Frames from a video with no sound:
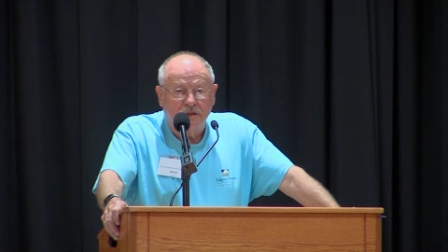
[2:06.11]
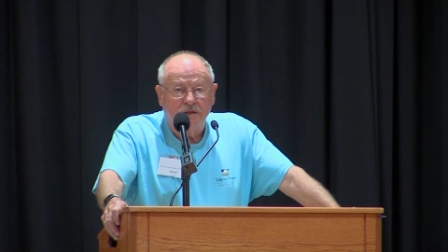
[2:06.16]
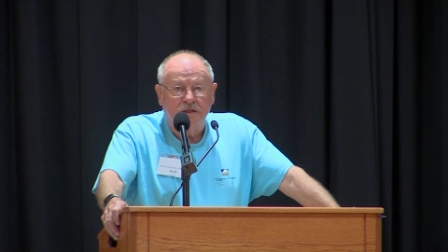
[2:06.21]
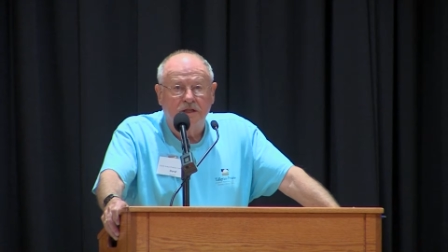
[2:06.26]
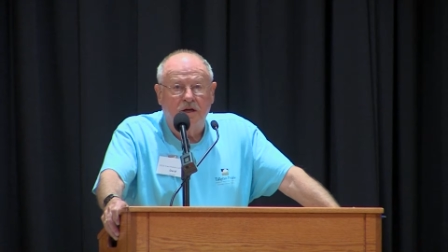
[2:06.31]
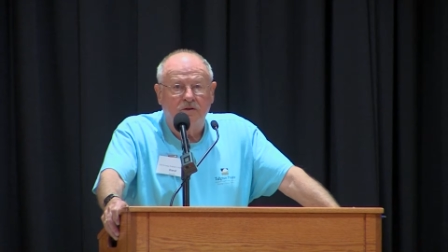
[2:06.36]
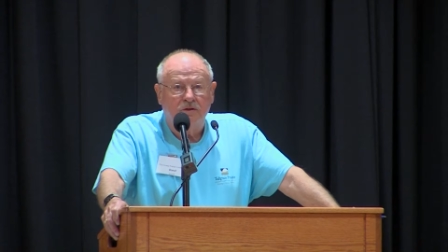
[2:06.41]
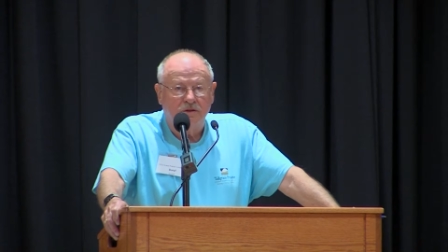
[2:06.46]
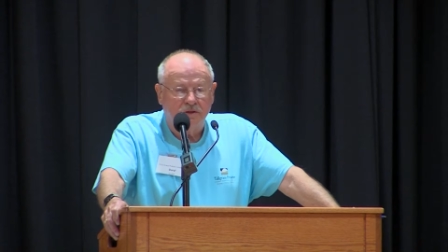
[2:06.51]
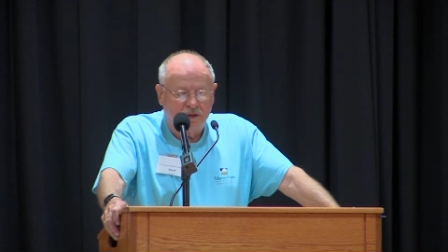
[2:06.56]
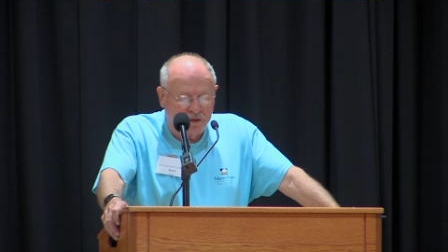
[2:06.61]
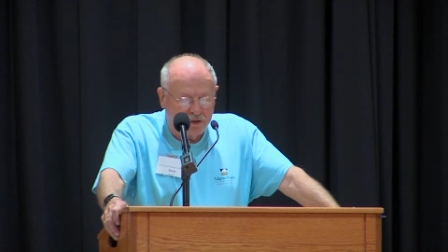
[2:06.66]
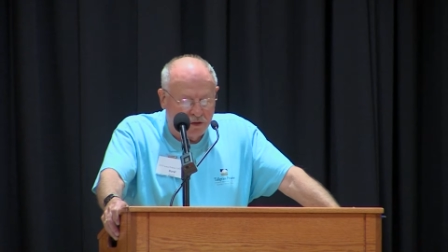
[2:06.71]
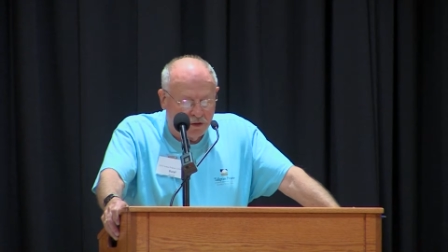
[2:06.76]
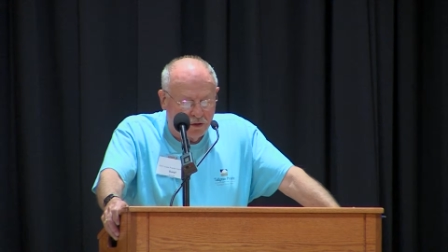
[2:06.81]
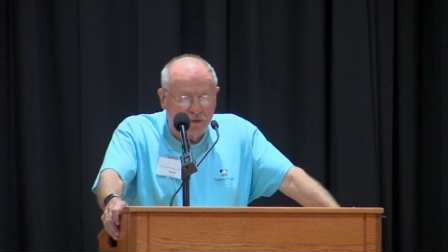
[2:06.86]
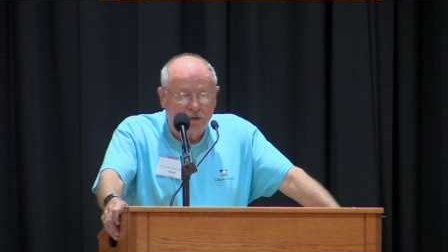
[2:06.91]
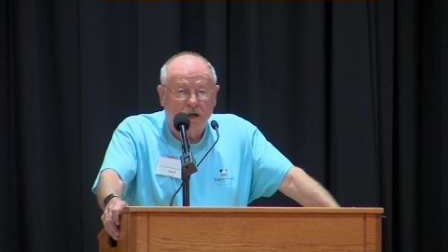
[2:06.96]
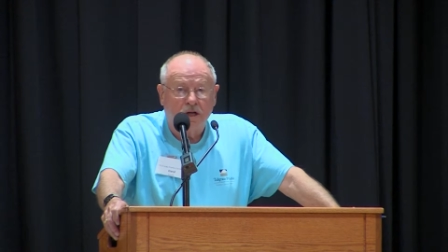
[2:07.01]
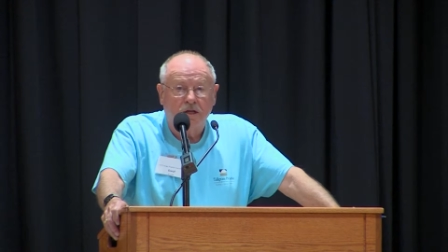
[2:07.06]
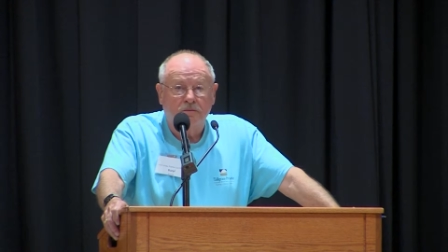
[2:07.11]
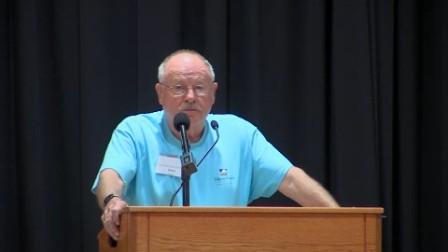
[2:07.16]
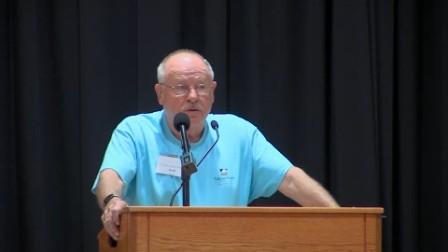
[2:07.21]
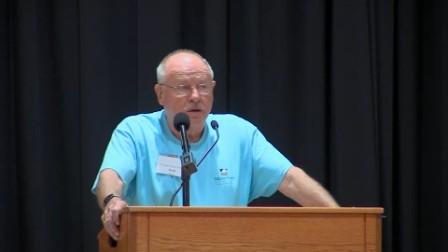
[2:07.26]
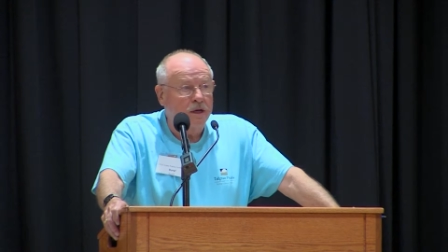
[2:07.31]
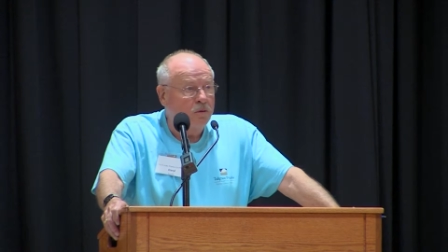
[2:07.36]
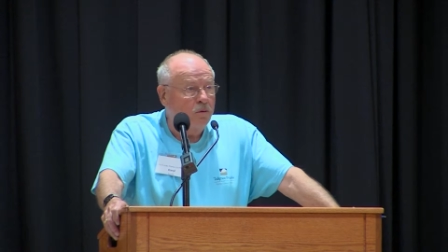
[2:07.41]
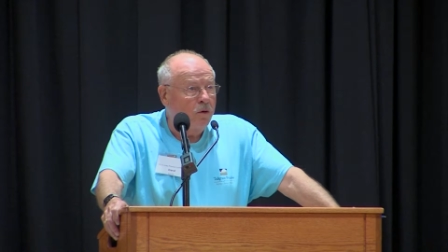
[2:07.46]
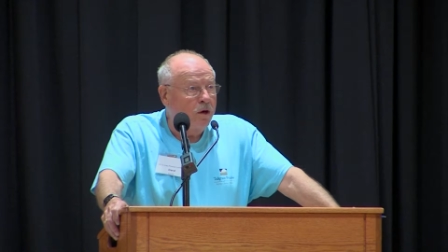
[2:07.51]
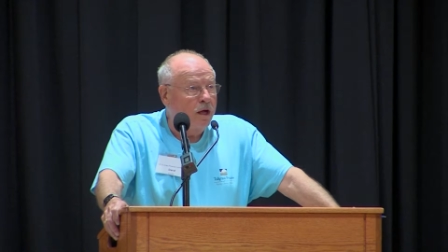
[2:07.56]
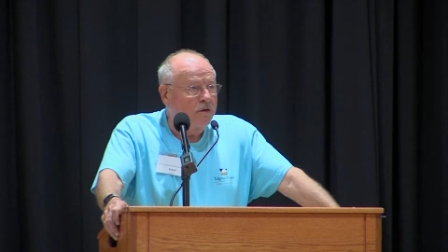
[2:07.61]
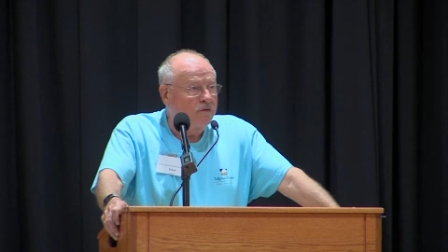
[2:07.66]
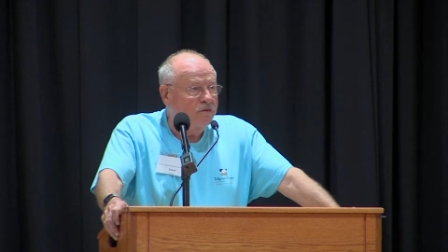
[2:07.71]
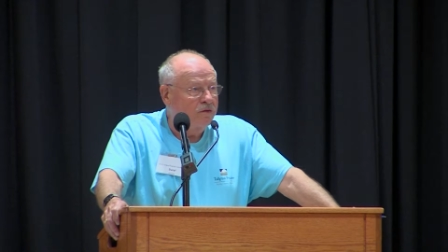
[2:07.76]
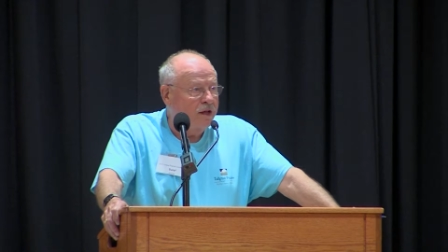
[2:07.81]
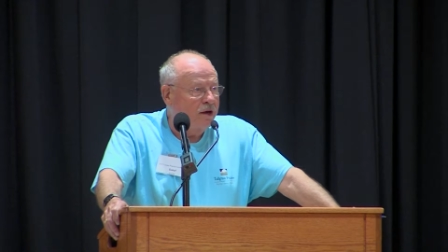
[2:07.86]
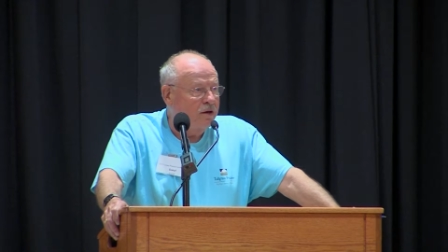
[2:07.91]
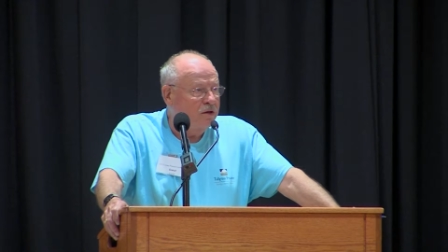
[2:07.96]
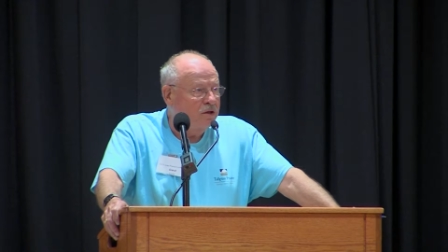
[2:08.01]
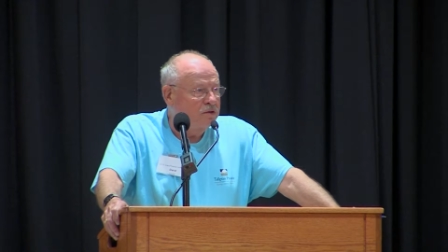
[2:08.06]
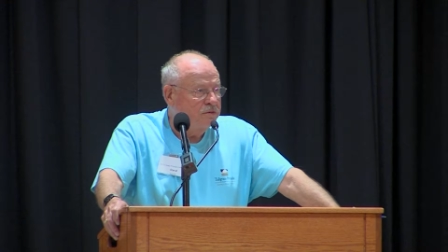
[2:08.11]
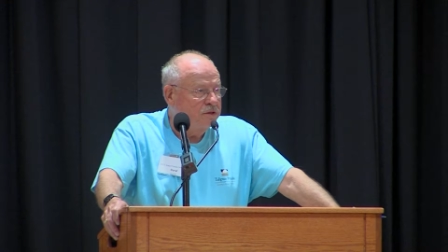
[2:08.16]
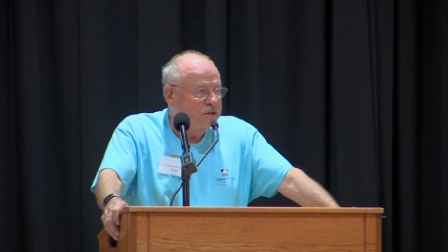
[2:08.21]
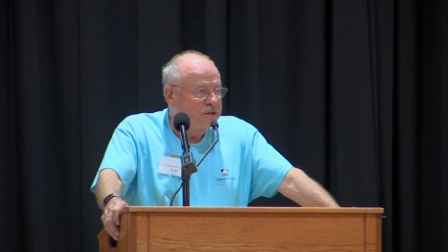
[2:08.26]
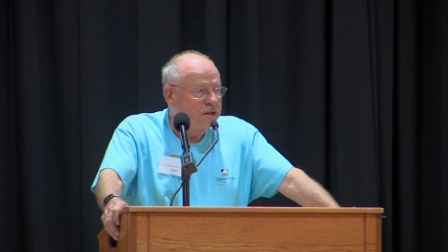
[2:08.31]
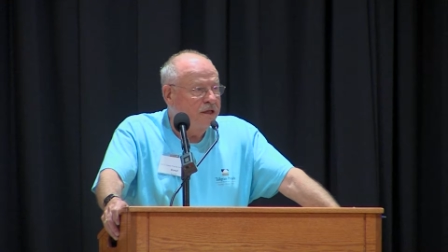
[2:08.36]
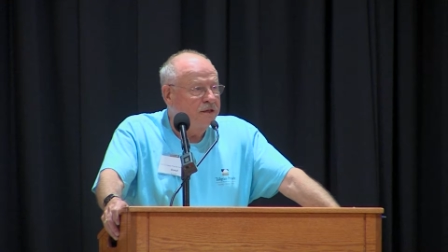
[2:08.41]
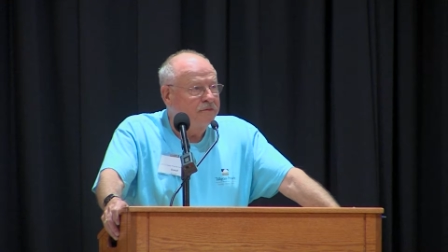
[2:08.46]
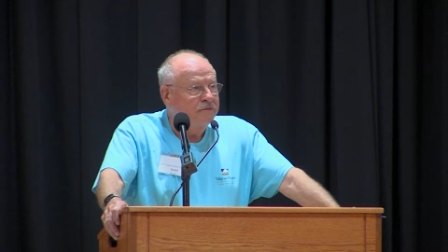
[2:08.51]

and the other's the Tallgrass Prairie Wildflowers, which I